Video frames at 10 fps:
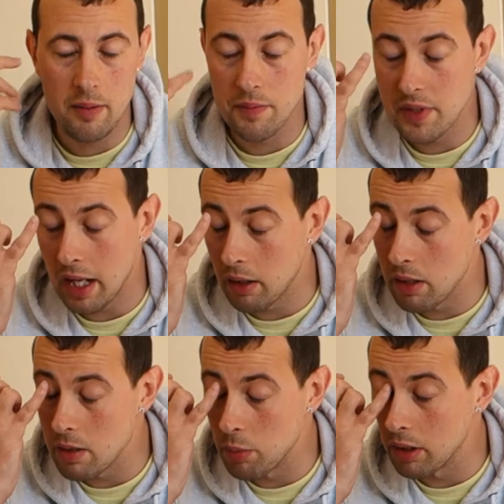
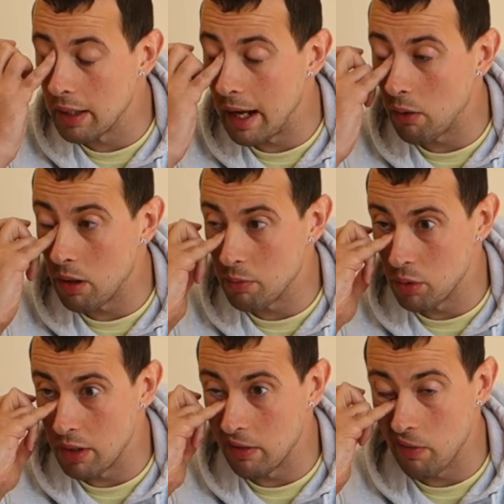seconds, but now I'm
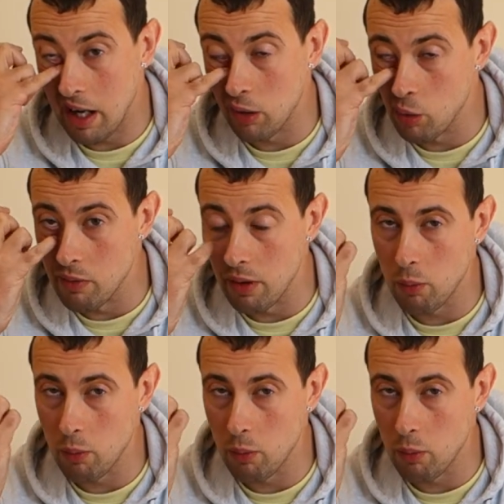doing well over